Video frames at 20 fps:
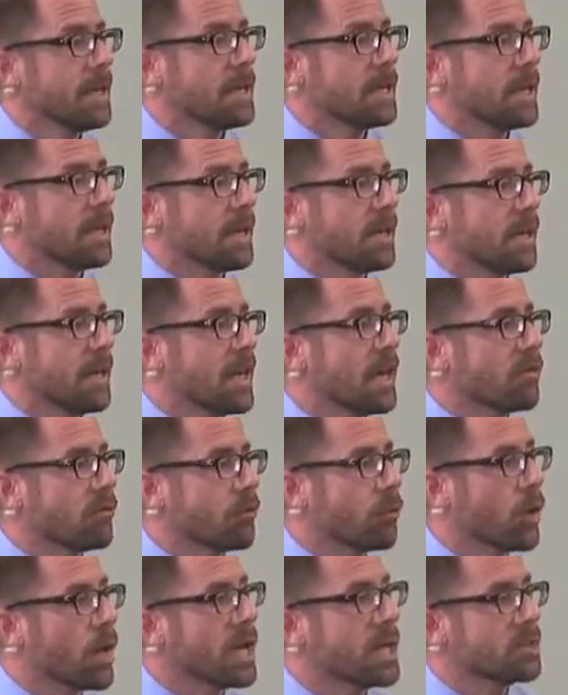Now that
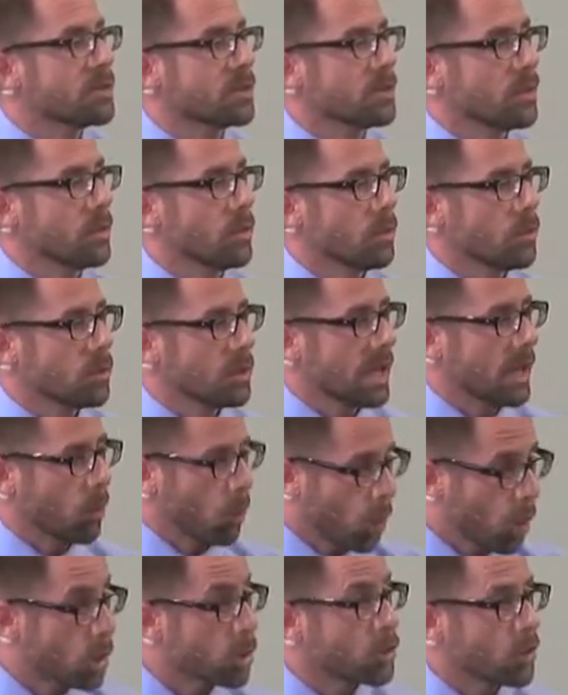phrase, that
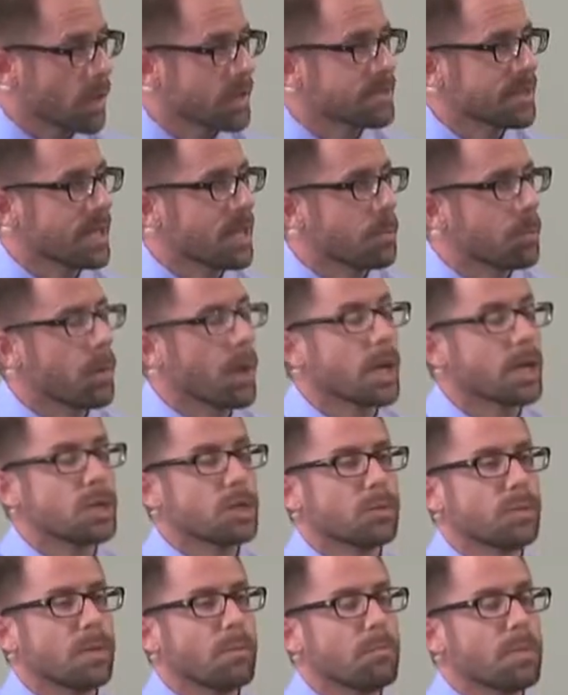word translated
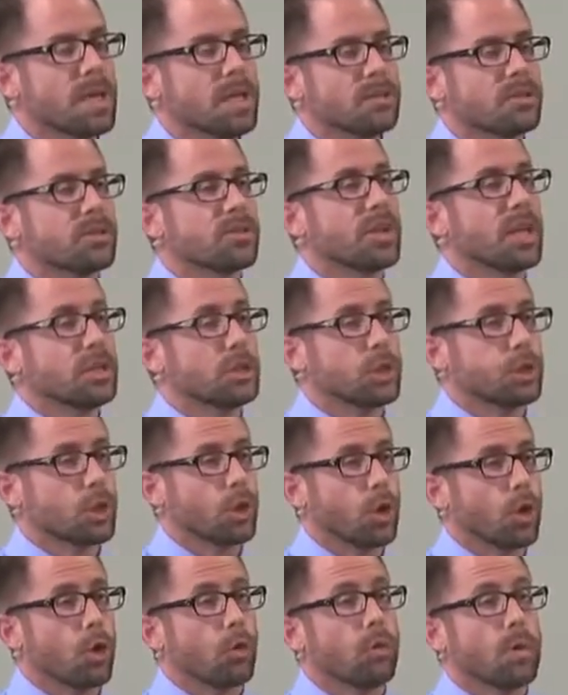punishment, means
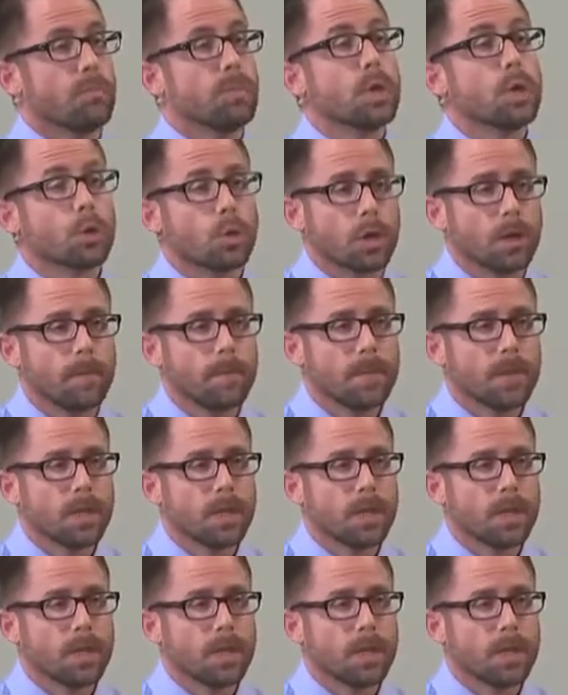censure or rebuke.